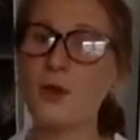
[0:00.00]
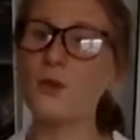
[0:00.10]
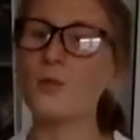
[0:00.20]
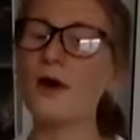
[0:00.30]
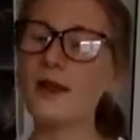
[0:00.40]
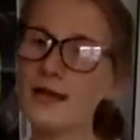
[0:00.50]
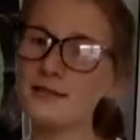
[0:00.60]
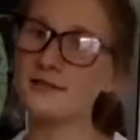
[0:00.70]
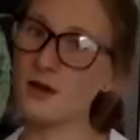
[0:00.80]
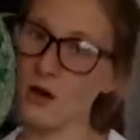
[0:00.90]
what
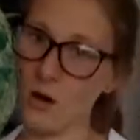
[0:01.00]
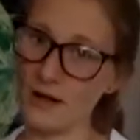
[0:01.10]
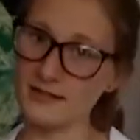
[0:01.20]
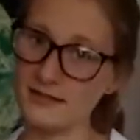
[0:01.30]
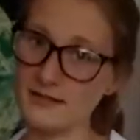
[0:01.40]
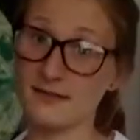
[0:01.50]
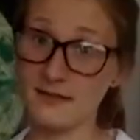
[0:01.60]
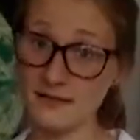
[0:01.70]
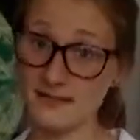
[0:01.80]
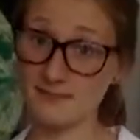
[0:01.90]
has caused
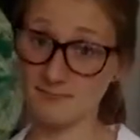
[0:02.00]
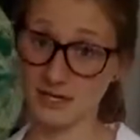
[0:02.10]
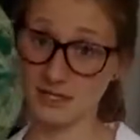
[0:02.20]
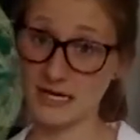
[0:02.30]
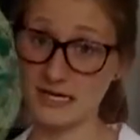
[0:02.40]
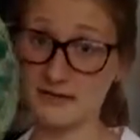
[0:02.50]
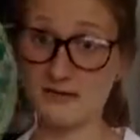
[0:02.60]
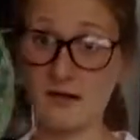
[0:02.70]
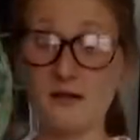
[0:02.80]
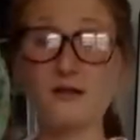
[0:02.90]
this species
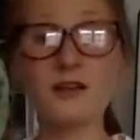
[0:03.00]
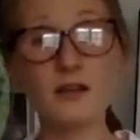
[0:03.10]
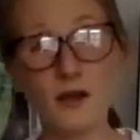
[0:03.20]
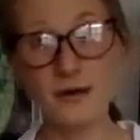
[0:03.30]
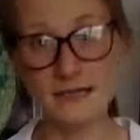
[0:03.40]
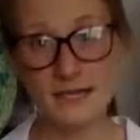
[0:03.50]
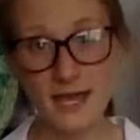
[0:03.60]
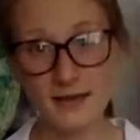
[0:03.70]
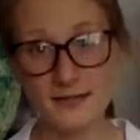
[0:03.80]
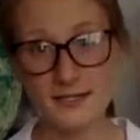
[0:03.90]
to go
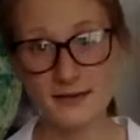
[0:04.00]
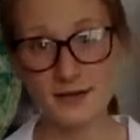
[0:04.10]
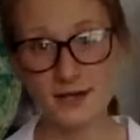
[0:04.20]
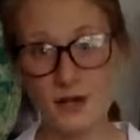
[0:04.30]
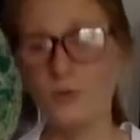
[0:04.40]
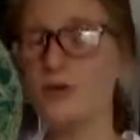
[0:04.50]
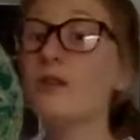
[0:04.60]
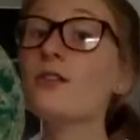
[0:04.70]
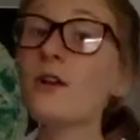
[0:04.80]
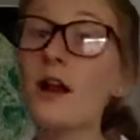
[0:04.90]
extinct. We know
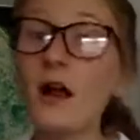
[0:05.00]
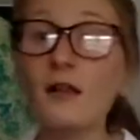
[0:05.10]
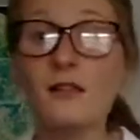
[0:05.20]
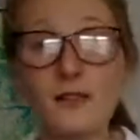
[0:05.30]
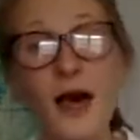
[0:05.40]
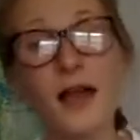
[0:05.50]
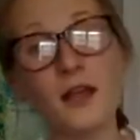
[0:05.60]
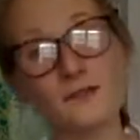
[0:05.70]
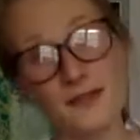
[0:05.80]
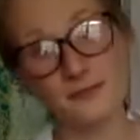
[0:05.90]
there are a lot
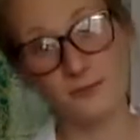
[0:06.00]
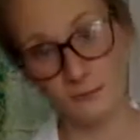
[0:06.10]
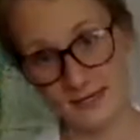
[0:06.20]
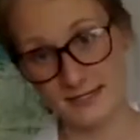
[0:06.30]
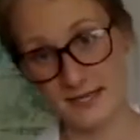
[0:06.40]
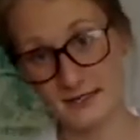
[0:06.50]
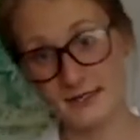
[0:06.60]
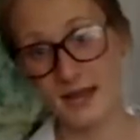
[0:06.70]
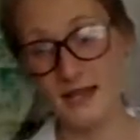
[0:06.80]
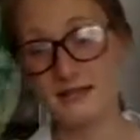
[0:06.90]
of different reasons,
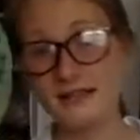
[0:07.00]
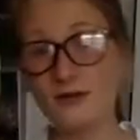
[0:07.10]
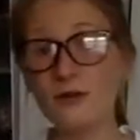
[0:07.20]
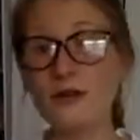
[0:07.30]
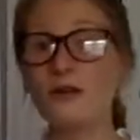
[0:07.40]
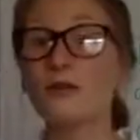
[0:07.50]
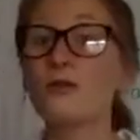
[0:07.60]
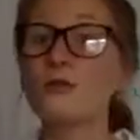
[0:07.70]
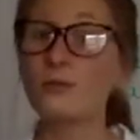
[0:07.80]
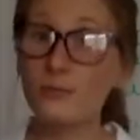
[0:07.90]
and so
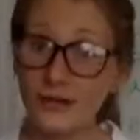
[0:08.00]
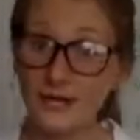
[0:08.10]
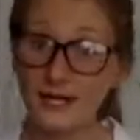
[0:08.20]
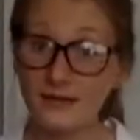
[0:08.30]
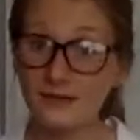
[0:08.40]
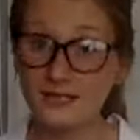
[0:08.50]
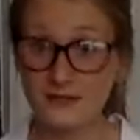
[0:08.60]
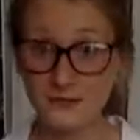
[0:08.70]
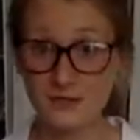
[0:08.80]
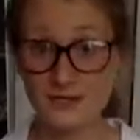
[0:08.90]
read the
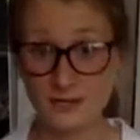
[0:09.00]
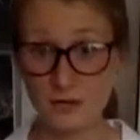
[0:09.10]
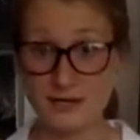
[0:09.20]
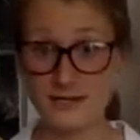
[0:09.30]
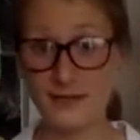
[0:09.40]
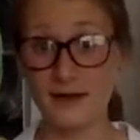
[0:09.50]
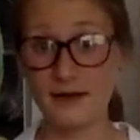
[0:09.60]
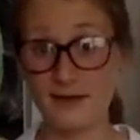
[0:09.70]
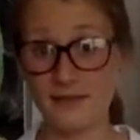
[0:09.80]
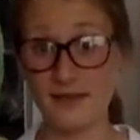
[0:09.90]
different stories about
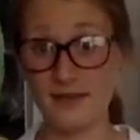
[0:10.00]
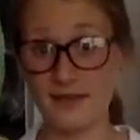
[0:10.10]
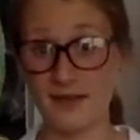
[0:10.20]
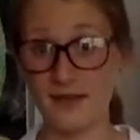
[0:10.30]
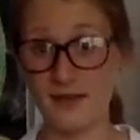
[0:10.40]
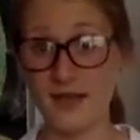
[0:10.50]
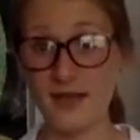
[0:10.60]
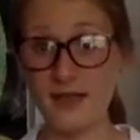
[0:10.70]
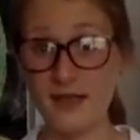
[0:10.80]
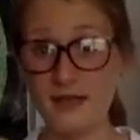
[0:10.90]
a living thing
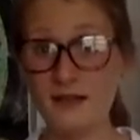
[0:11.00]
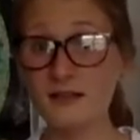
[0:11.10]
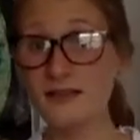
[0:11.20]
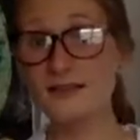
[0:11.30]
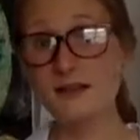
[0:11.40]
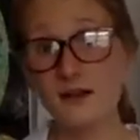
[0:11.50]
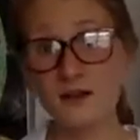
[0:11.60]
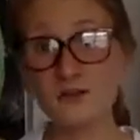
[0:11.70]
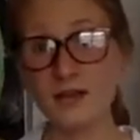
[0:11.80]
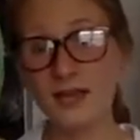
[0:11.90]
and then
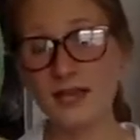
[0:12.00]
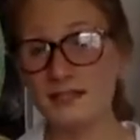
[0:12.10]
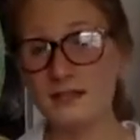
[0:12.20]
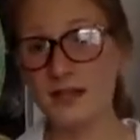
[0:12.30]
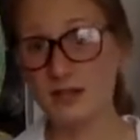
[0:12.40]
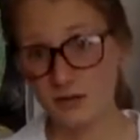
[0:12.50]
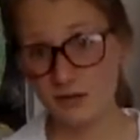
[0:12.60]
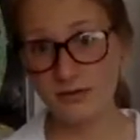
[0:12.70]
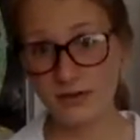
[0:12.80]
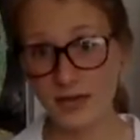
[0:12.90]
circle the answer that
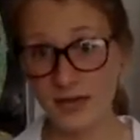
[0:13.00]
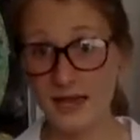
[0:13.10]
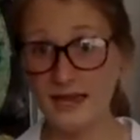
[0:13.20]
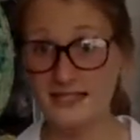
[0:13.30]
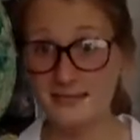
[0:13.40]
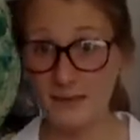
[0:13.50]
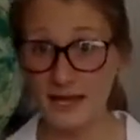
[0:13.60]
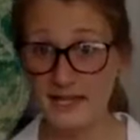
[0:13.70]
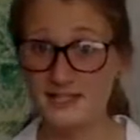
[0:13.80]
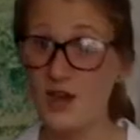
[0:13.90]
you think
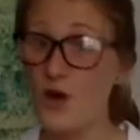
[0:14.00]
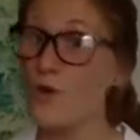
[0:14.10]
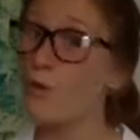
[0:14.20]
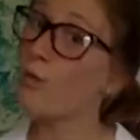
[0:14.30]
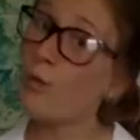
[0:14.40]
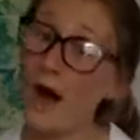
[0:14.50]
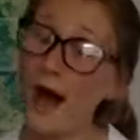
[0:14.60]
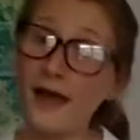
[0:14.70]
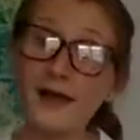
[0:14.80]
explains why